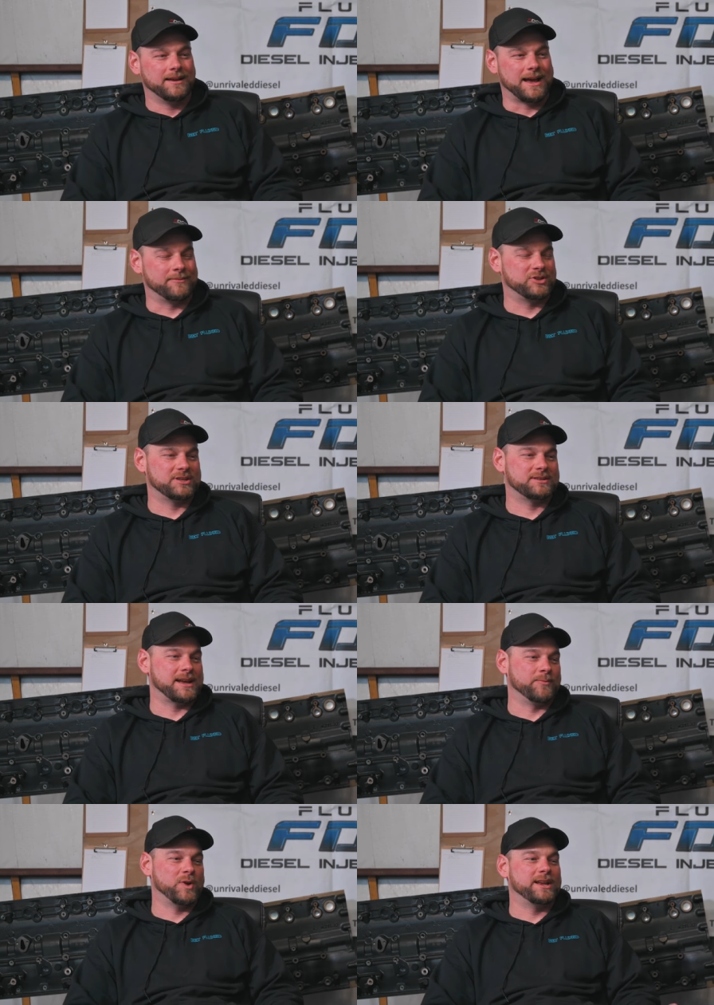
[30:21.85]
I'm just
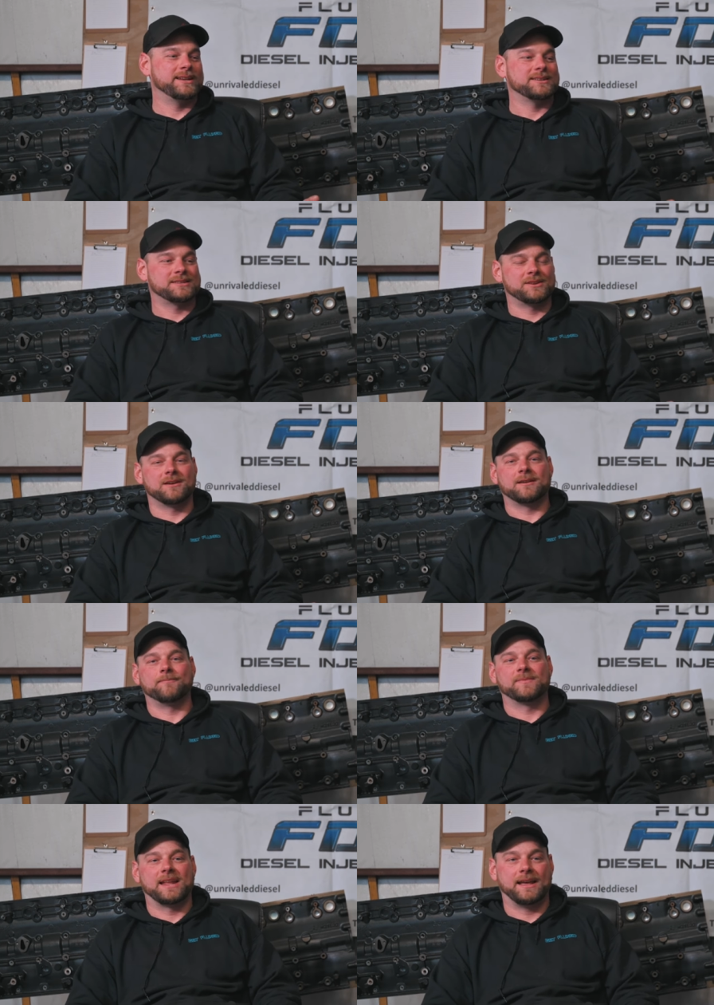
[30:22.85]
I'm ready to start
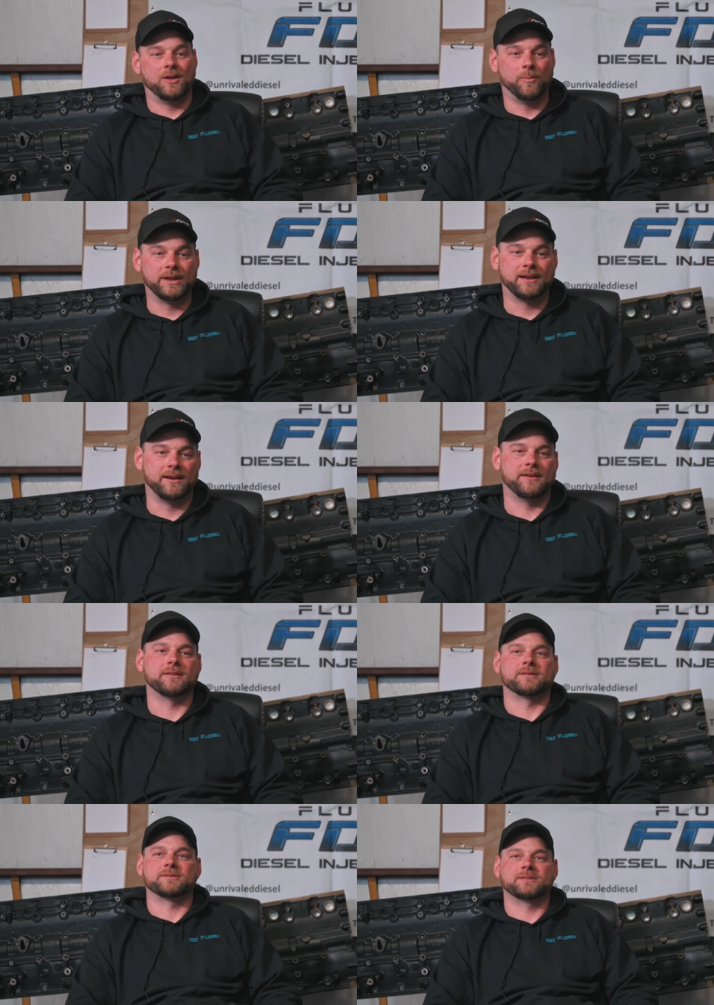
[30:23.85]
helping
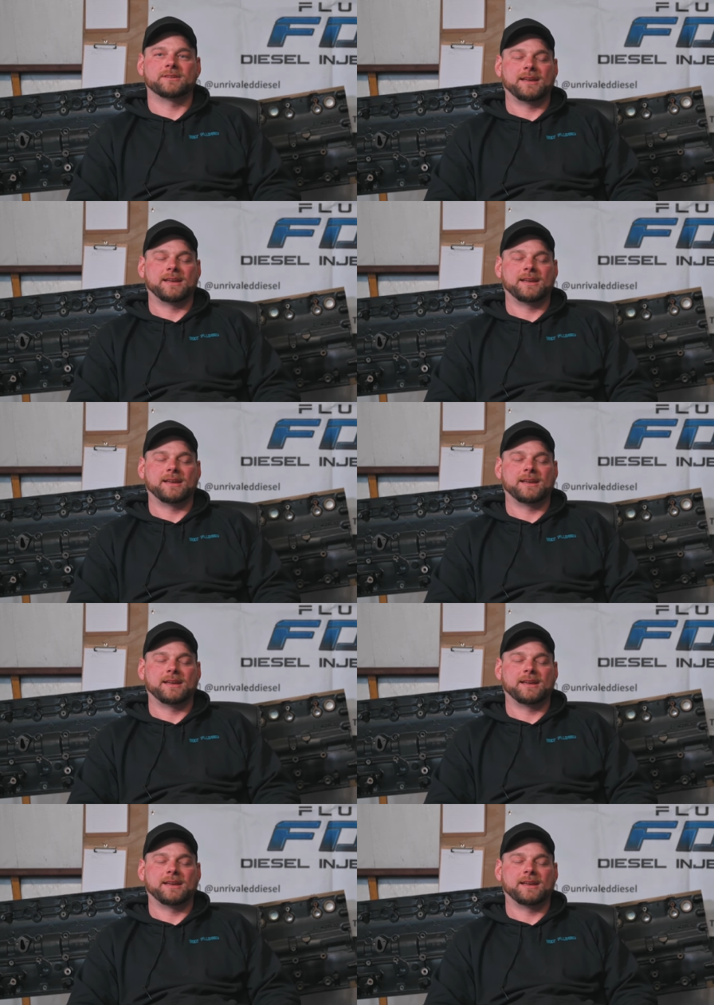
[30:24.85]
others